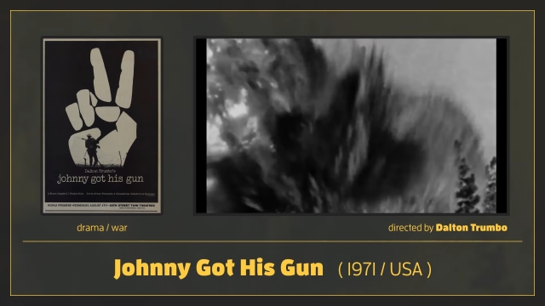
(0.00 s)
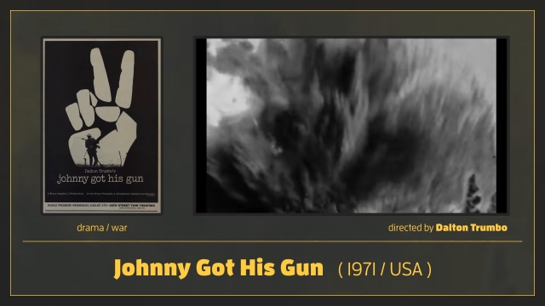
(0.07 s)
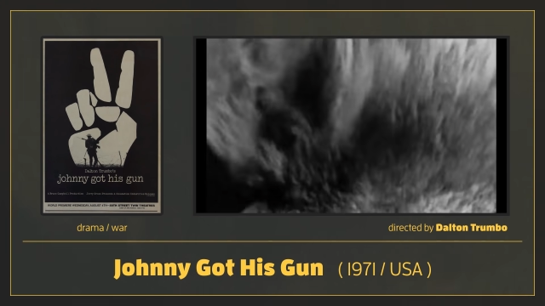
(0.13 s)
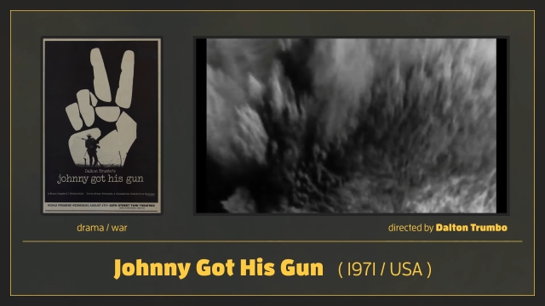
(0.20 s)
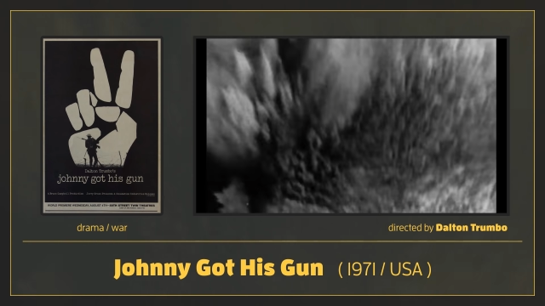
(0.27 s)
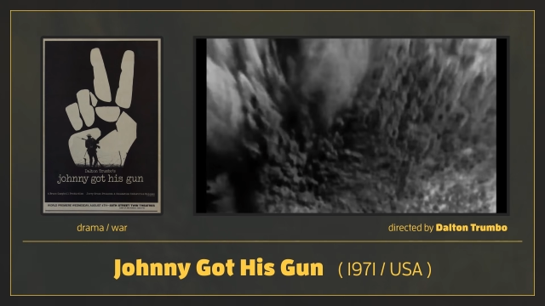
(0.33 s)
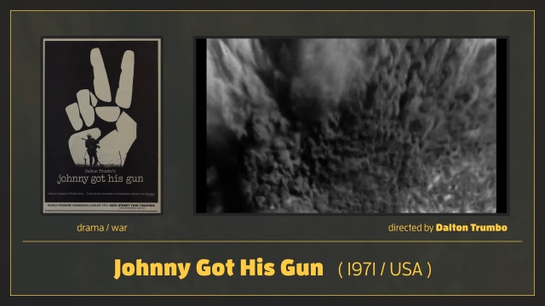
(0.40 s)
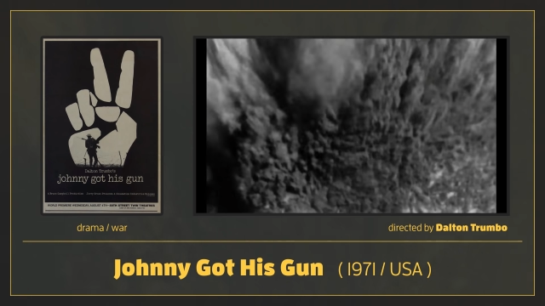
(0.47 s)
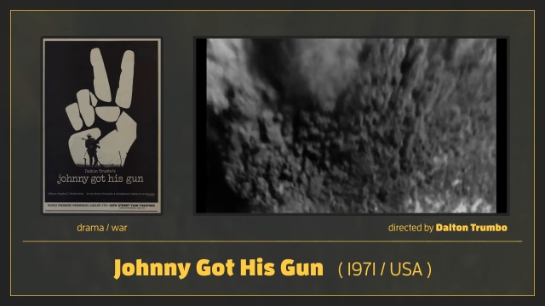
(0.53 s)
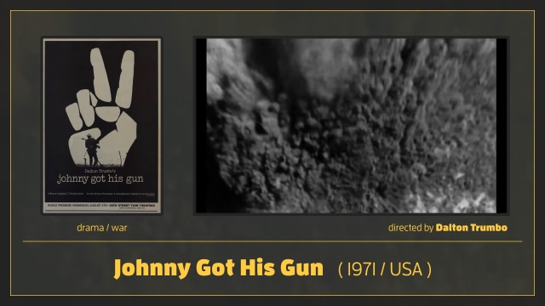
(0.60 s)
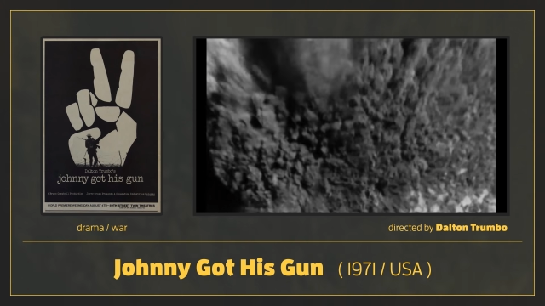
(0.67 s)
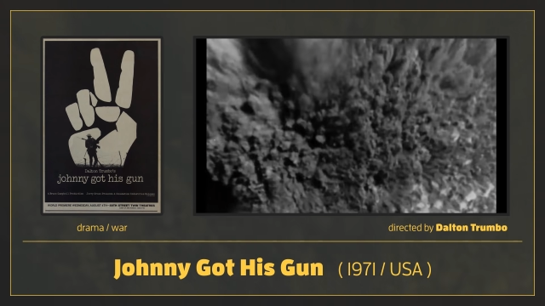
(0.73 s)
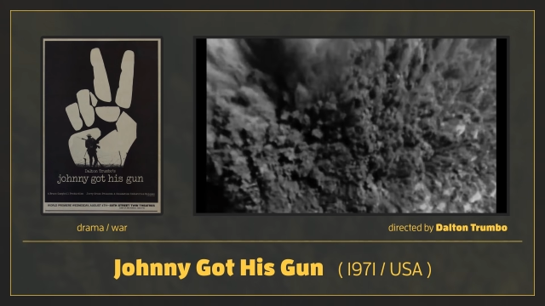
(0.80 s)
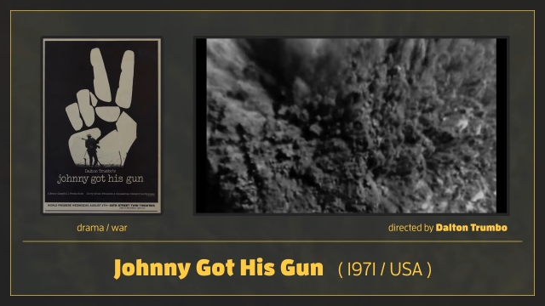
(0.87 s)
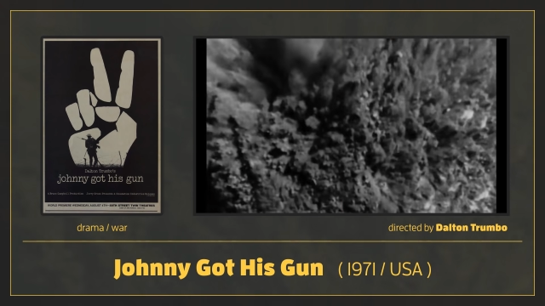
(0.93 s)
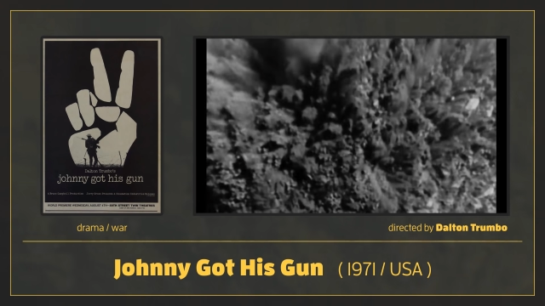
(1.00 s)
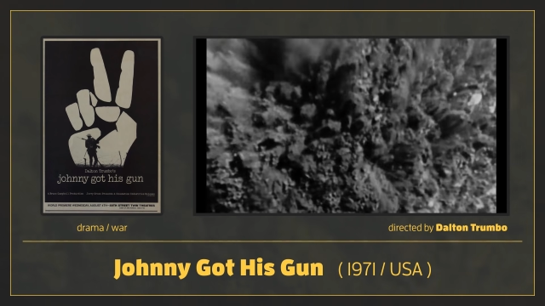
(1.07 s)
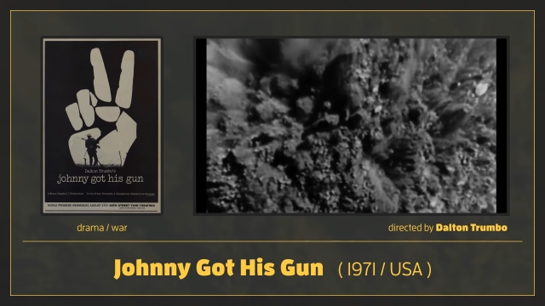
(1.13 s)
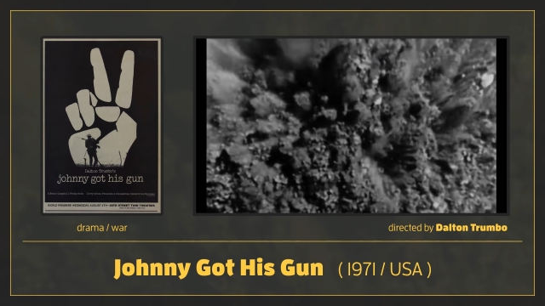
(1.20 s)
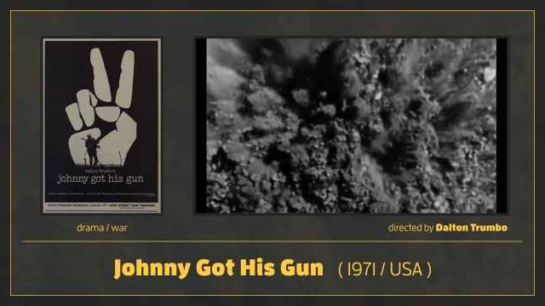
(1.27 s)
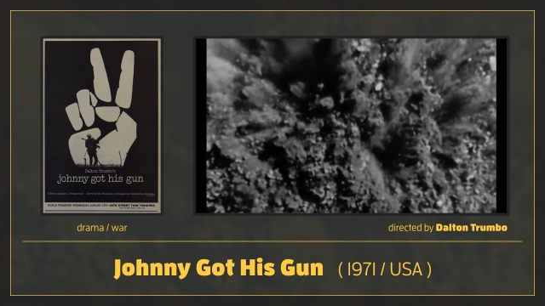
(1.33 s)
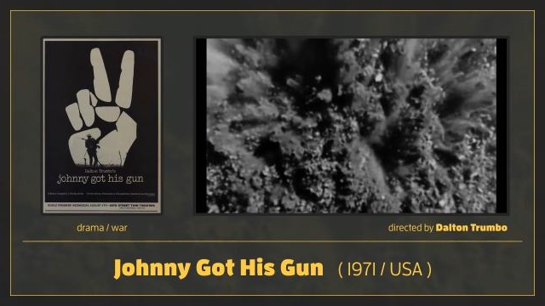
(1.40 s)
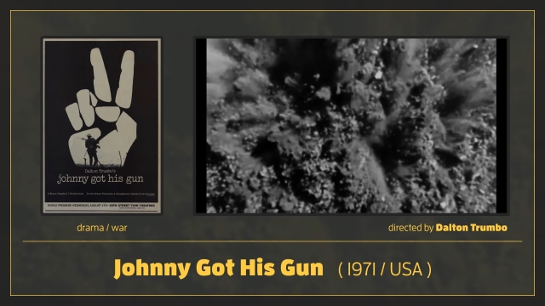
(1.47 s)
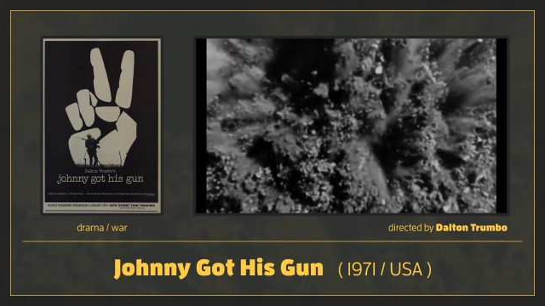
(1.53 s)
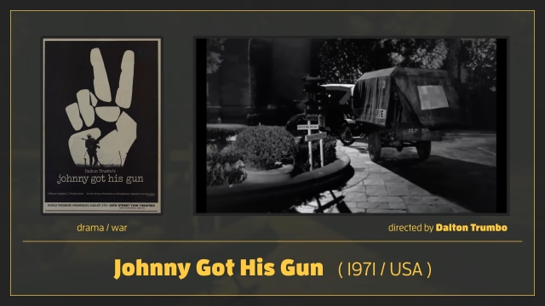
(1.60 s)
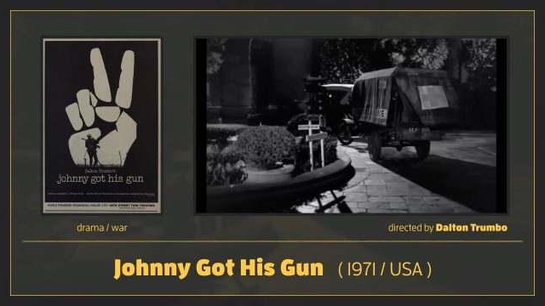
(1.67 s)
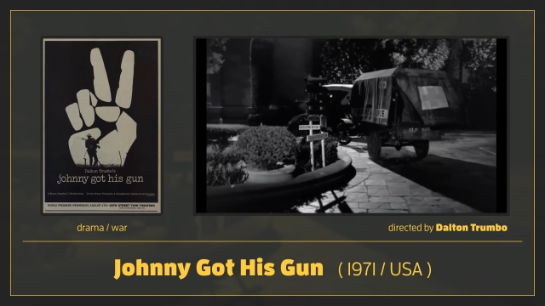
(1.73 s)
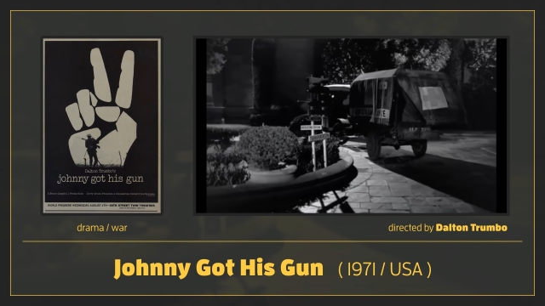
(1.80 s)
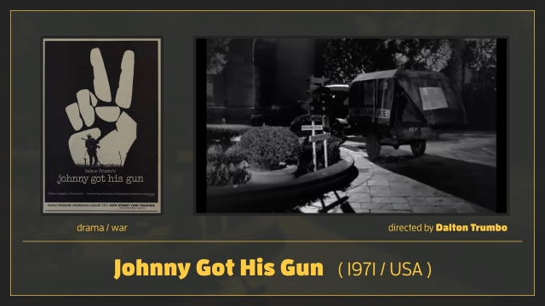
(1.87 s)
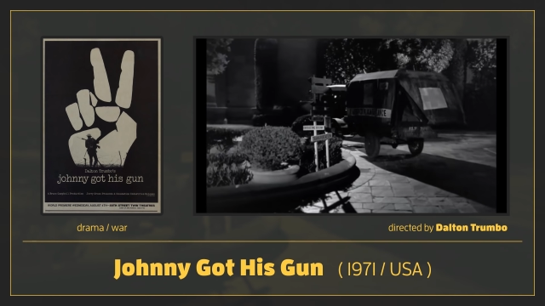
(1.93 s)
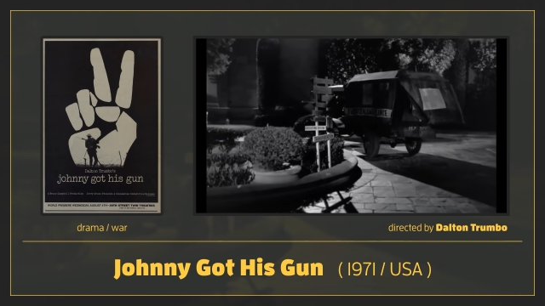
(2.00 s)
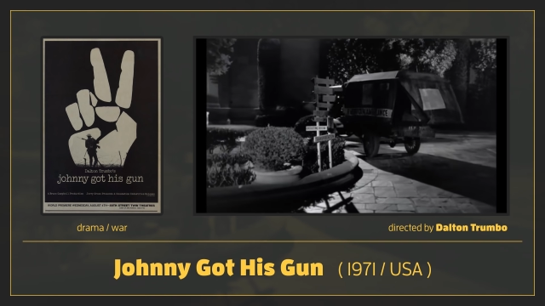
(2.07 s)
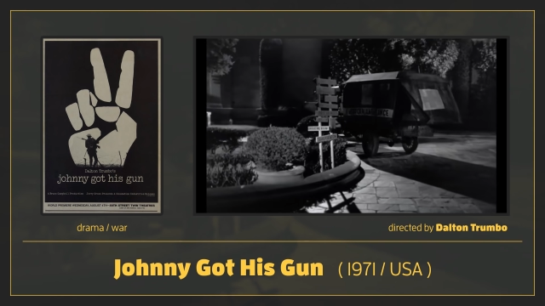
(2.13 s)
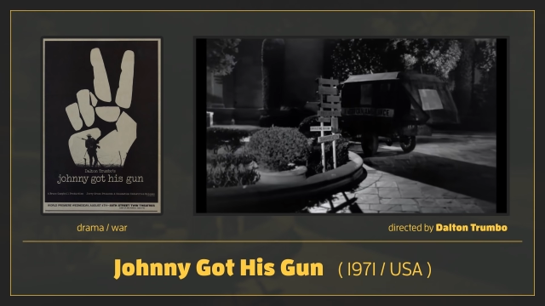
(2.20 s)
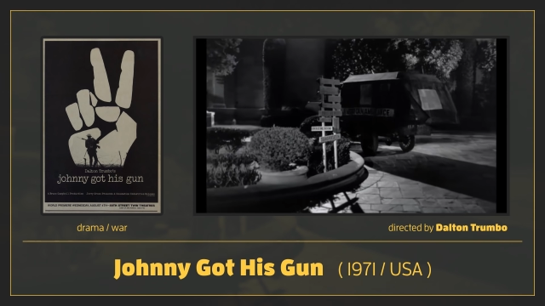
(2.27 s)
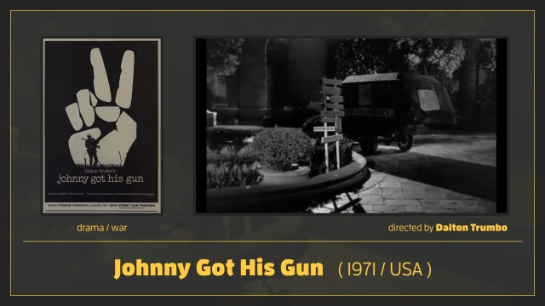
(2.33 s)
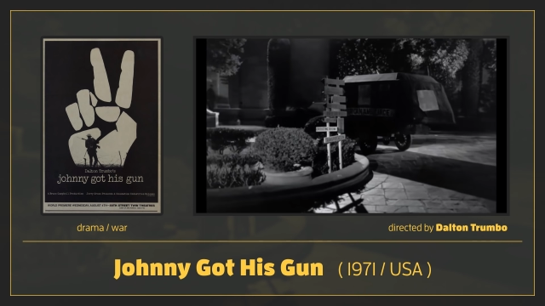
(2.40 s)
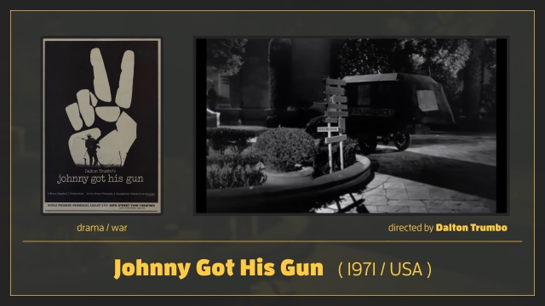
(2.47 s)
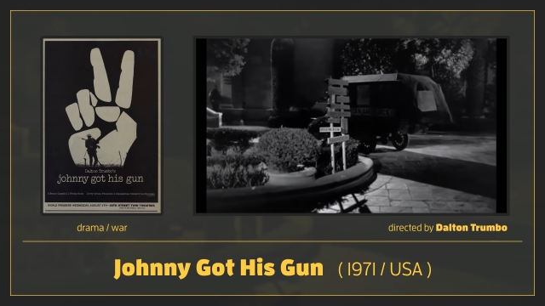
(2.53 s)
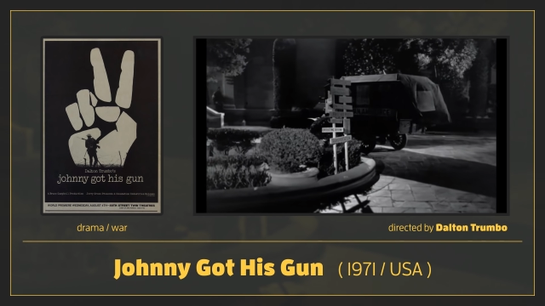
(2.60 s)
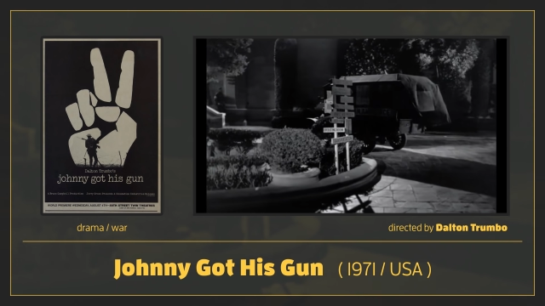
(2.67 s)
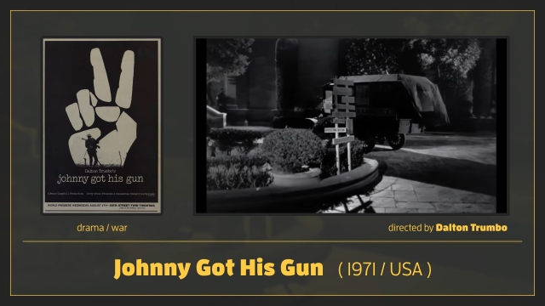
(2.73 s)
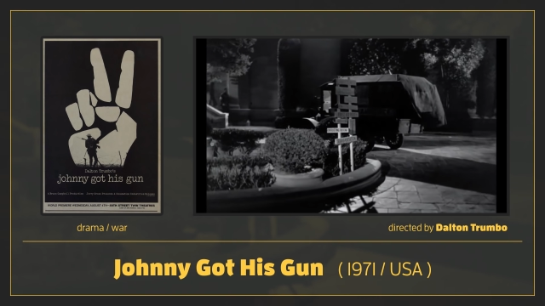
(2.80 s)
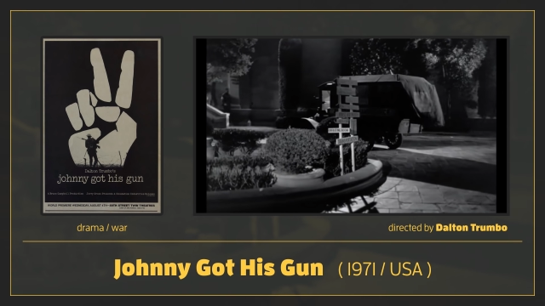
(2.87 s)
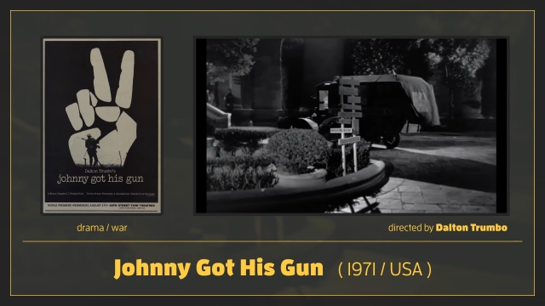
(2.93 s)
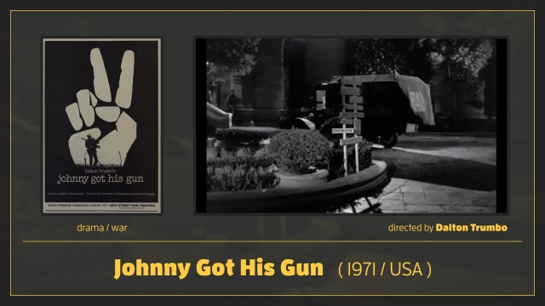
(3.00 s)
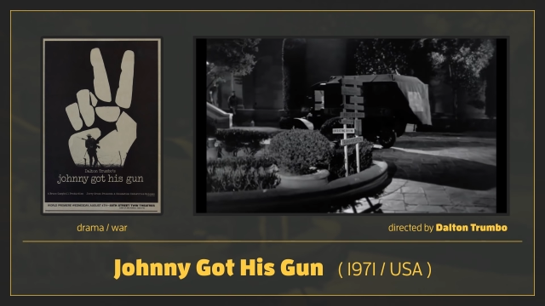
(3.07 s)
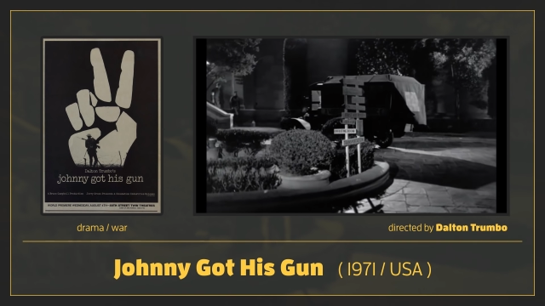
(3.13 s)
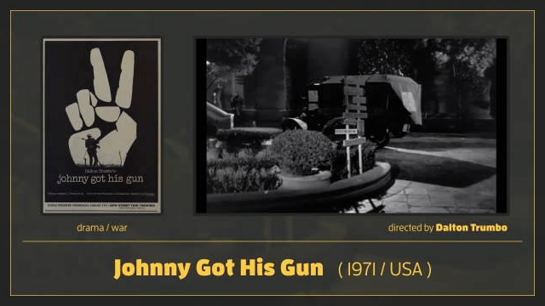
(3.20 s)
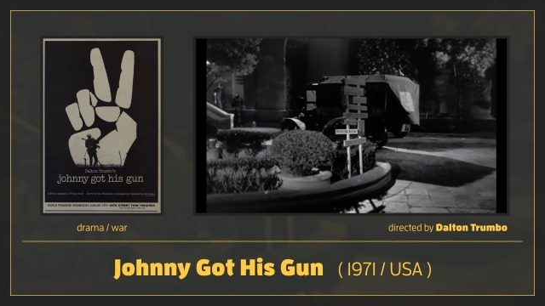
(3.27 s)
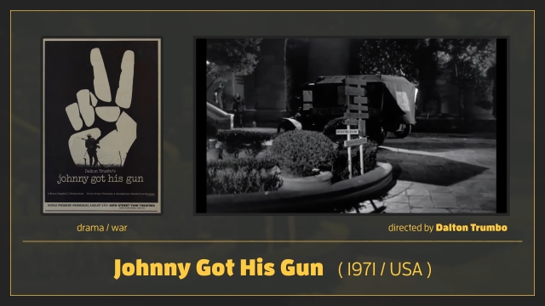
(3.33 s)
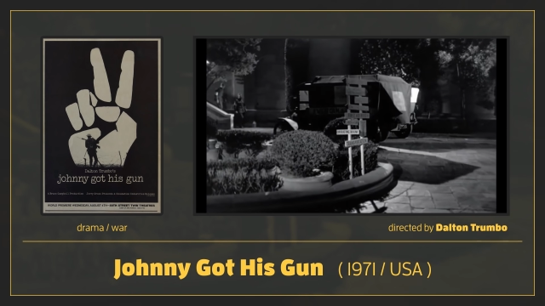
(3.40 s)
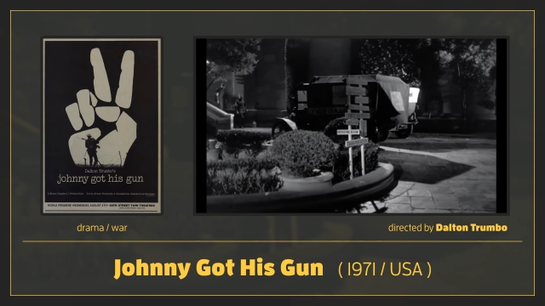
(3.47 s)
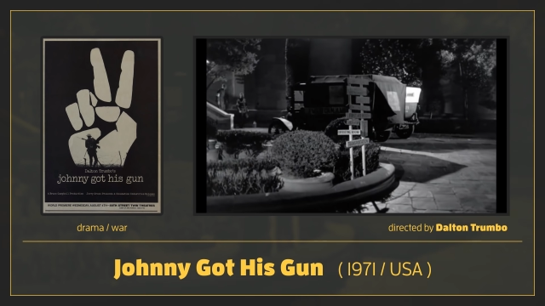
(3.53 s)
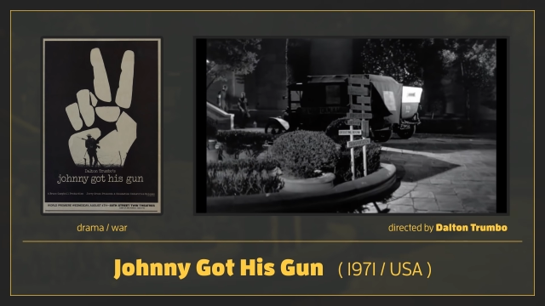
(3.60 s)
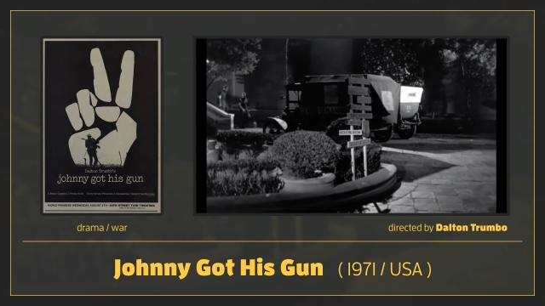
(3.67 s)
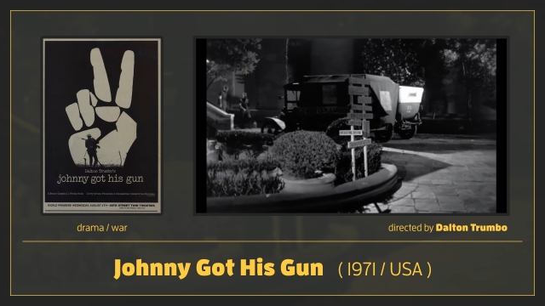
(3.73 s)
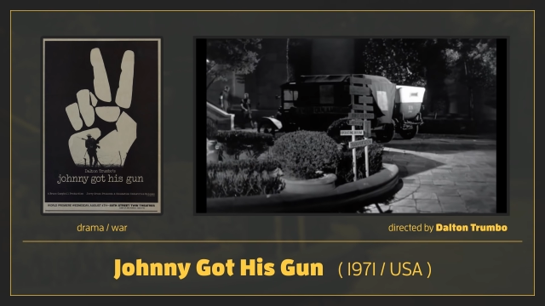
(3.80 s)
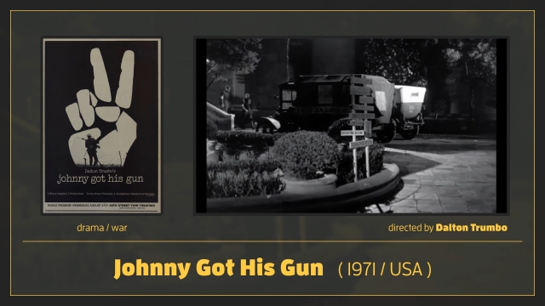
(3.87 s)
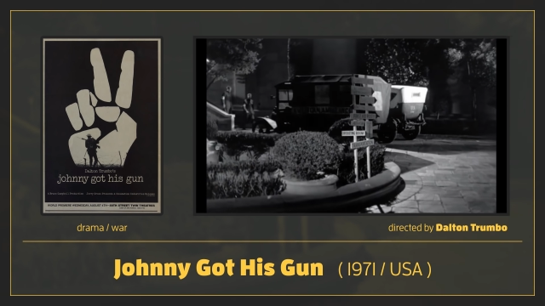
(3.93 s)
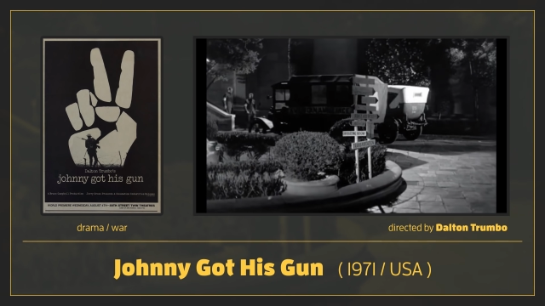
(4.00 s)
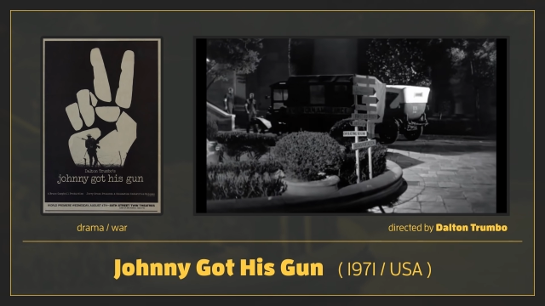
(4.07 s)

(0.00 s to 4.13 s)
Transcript: Nobody's mouth can be seen.